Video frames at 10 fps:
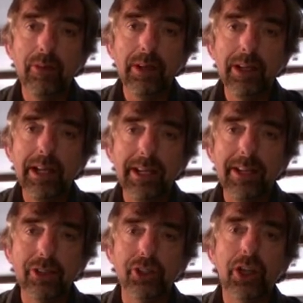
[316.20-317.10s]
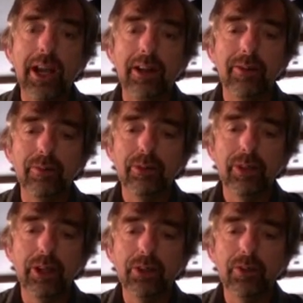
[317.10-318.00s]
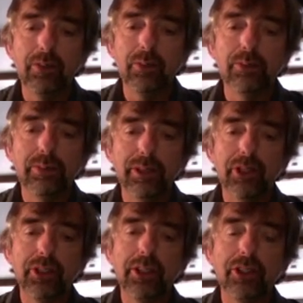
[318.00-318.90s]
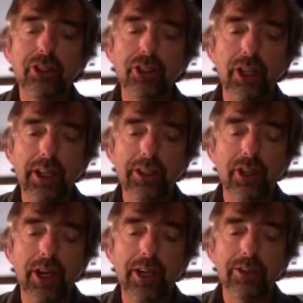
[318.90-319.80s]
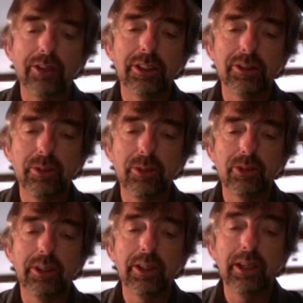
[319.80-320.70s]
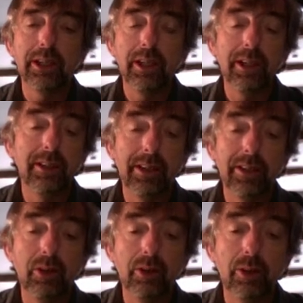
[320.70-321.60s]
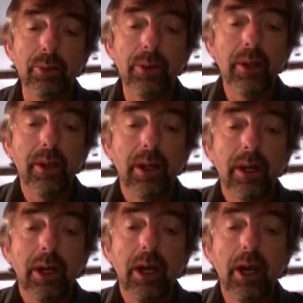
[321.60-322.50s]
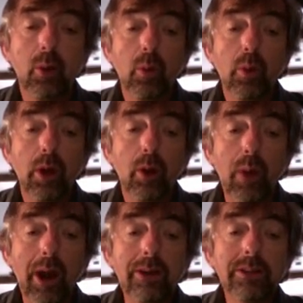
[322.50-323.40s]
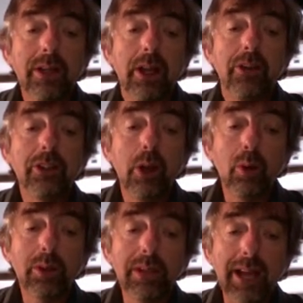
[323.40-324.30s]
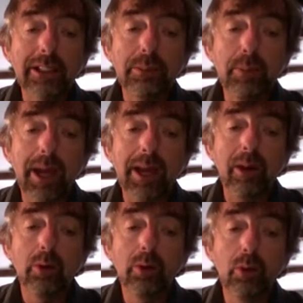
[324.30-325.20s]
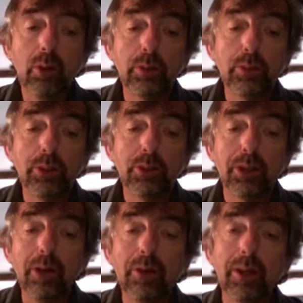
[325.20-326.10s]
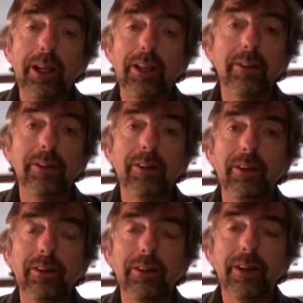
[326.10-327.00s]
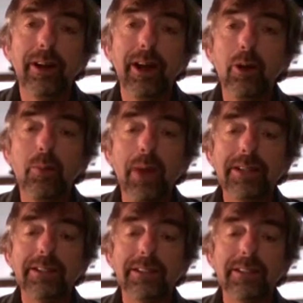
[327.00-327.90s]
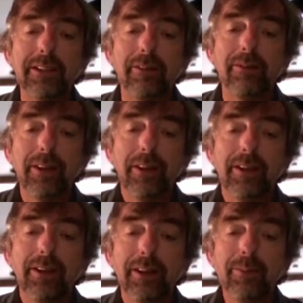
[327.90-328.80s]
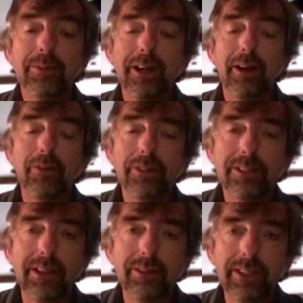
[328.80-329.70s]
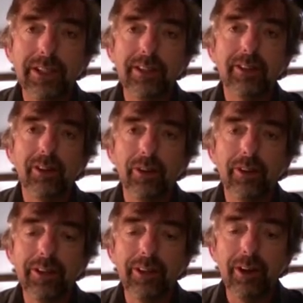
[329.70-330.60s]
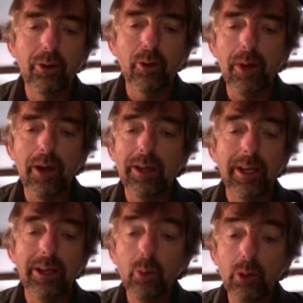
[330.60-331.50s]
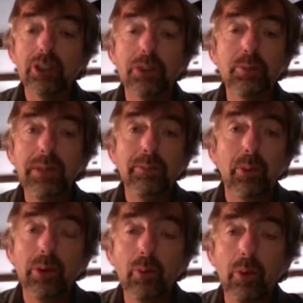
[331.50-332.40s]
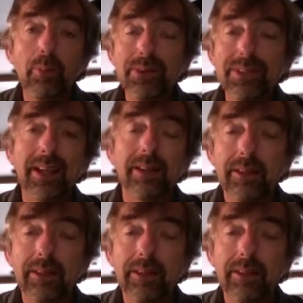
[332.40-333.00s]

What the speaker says: link in the chain of production, from production in China to distribution in Europe. Whereas the total tax to pay on goods produced locally, the guy who makes his stuff himself and sells it in the local market, would just be 0.1%.